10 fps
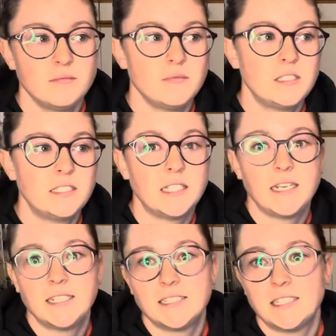
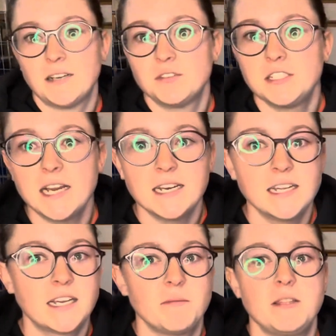sitting instead of standing.
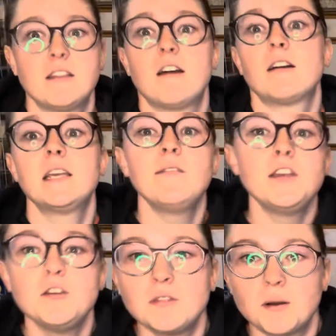It could be the dog giving
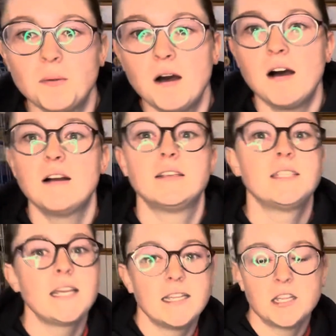you their paw and
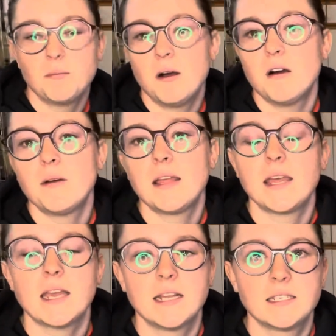taking their paw away.
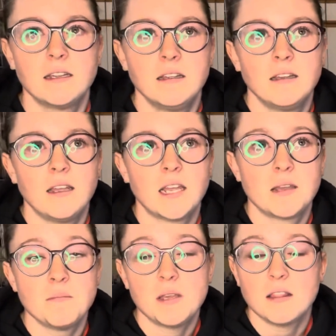Like it
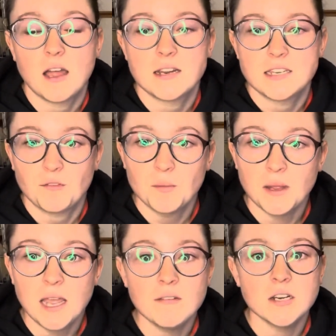can be a lot of different
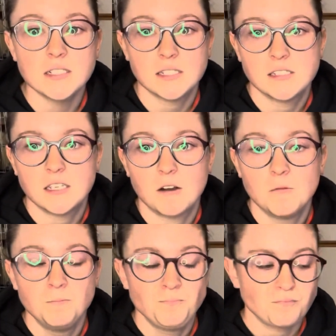behaviors. And so
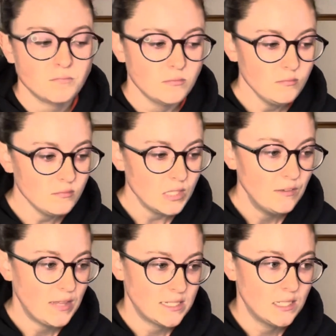if
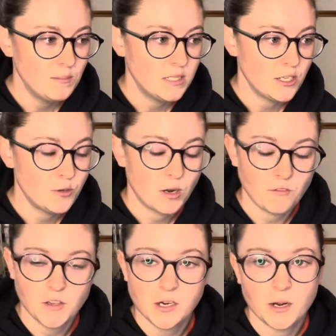that's something that you want to
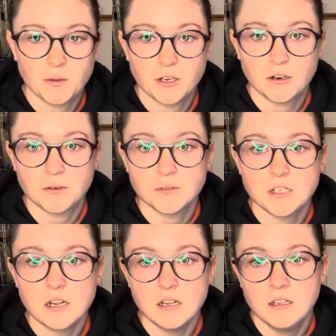figure out with your own
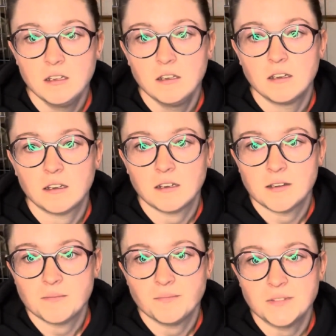dog,
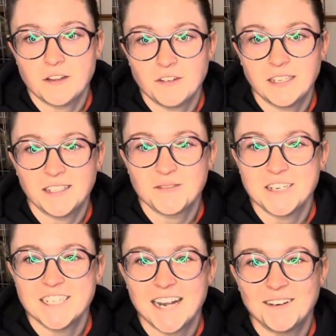definitely
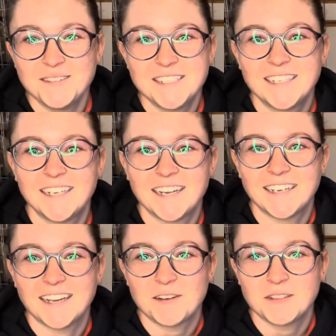reach out,
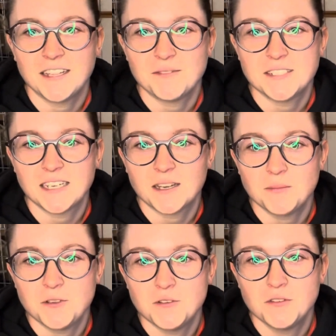and I would love to help
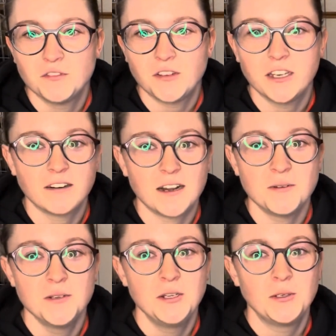you figure out
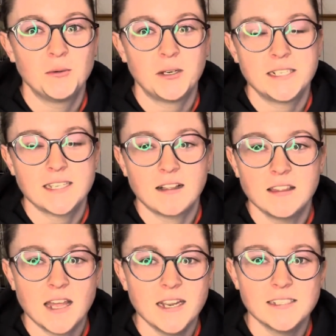what exactly
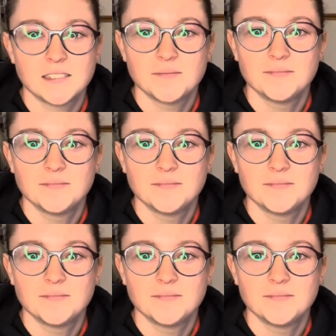that is.